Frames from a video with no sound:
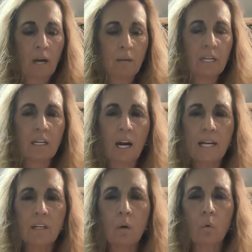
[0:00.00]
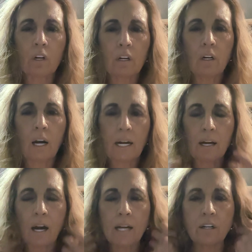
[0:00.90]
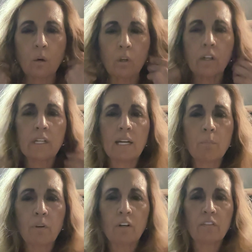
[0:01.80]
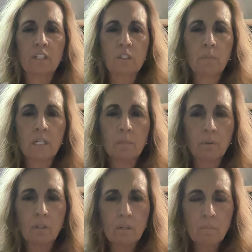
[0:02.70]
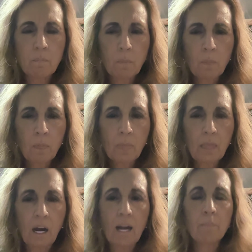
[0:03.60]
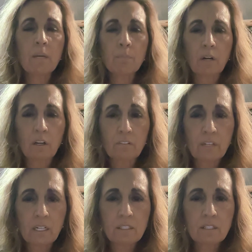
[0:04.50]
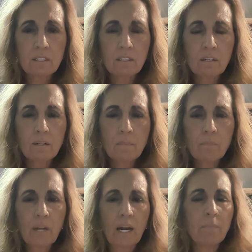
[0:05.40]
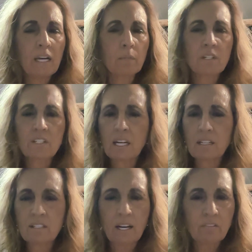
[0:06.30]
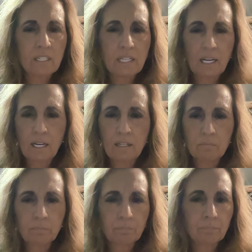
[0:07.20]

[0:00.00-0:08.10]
I mean, I know we're I, I know we're an imperfect people. I'm imperfect. I make mistakes every day.